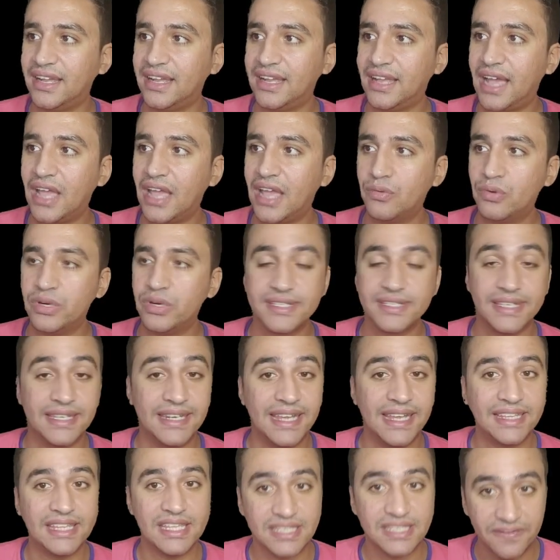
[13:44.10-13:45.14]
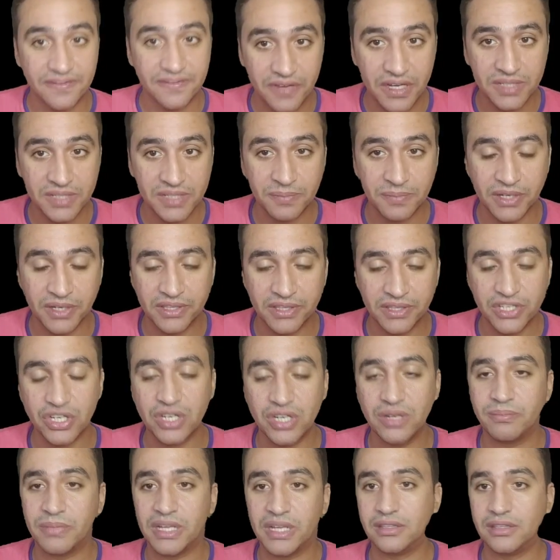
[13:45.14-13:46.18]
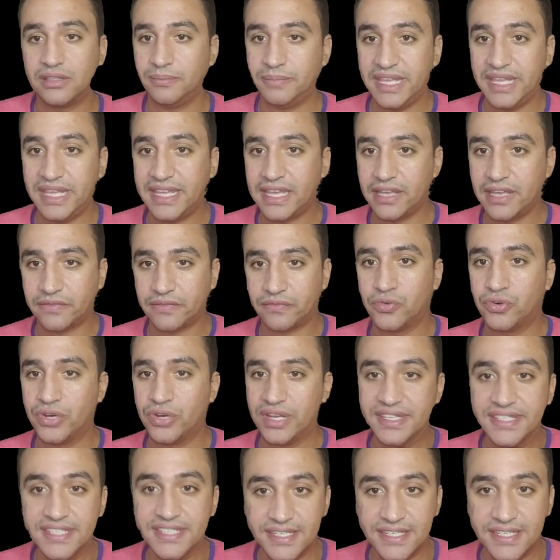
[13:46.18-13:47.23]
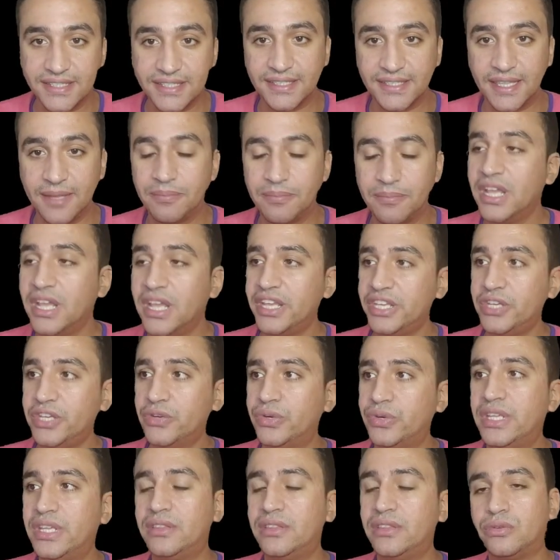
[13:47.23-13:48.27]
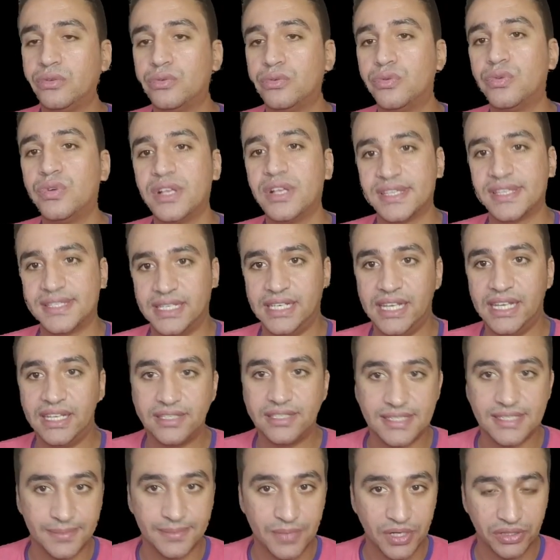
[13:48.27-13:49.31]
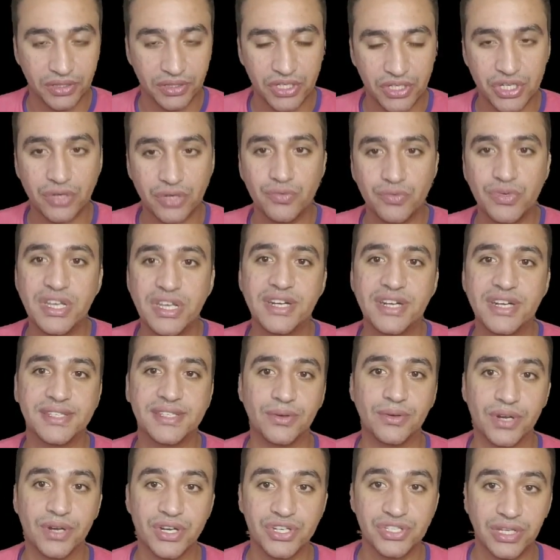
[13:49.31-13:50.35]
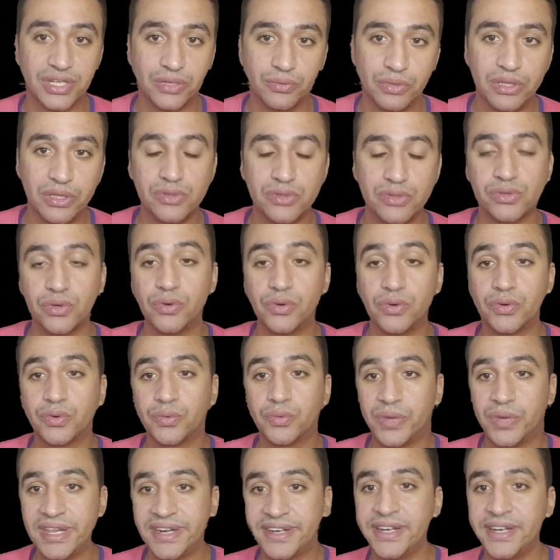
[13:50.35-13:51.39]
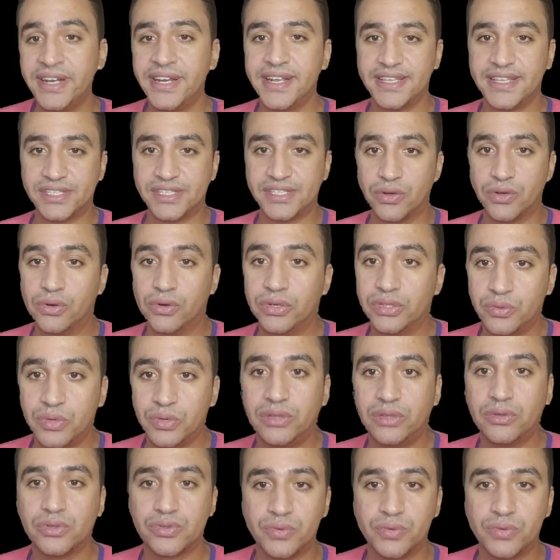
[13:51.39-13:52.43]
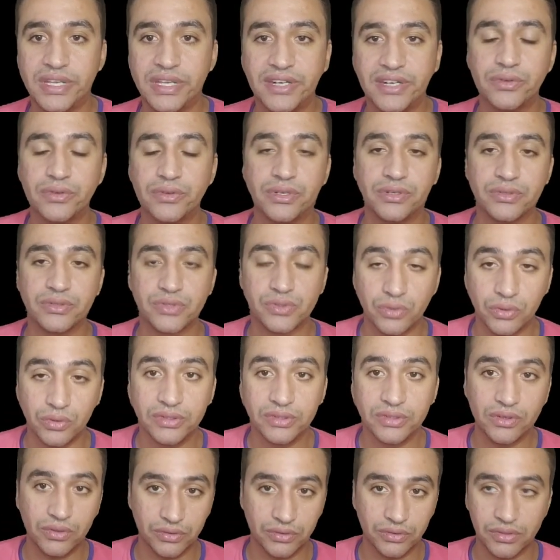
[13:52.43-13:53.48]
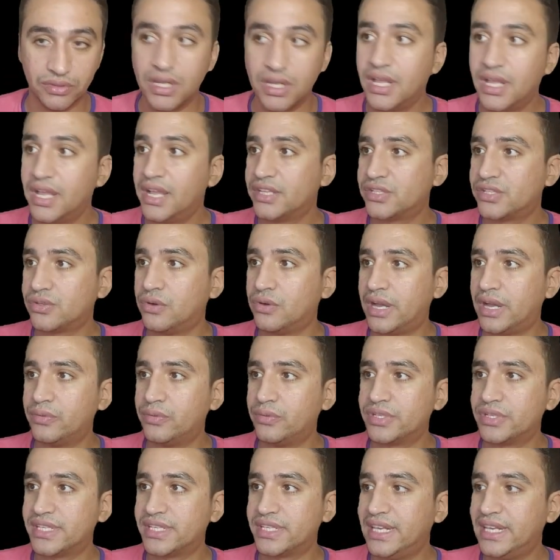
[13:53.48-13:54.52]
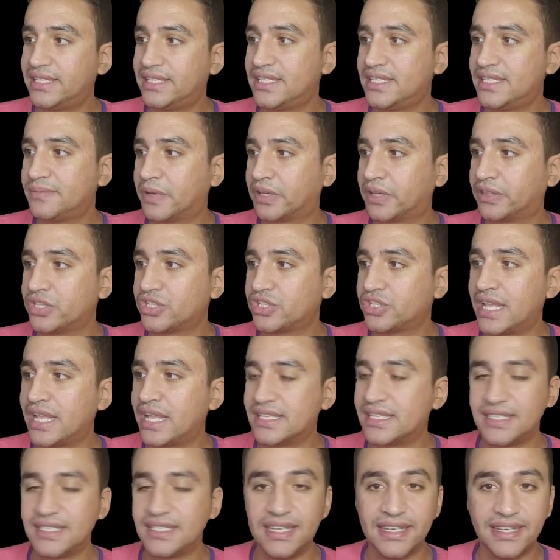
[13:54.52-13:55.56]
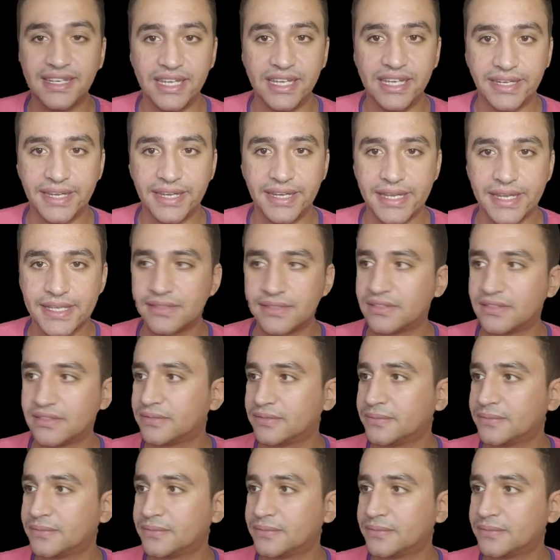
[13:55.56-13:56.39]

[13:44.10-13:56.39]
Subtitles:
I will select the first partition, but be careful in this step. You need to select the partition where the original Windows or where the old Windows were installed on. So I will select this partition and then click next.